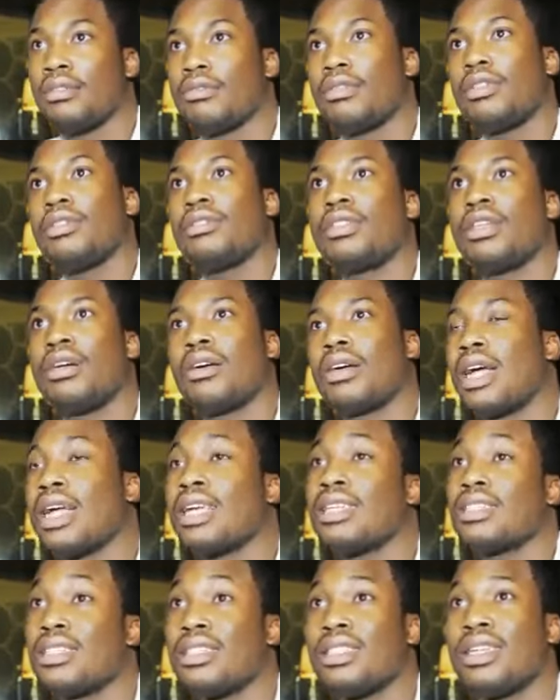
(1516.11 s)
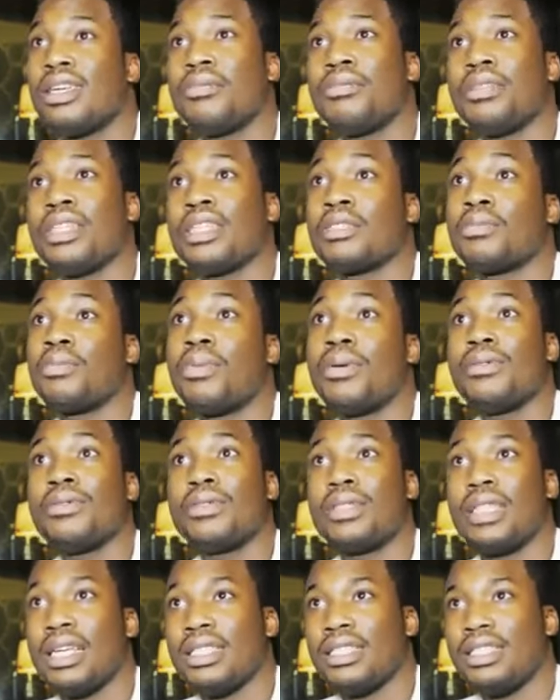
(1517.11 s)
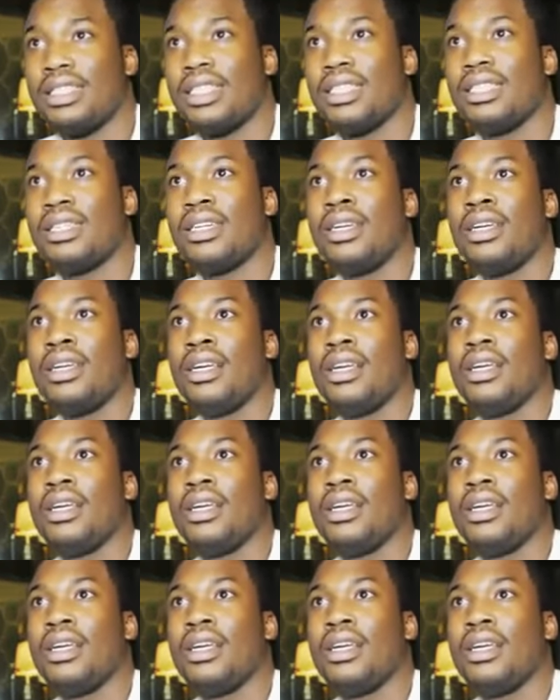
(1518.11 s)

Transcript: Real talk, I ain't seen none of them niggas post that shit.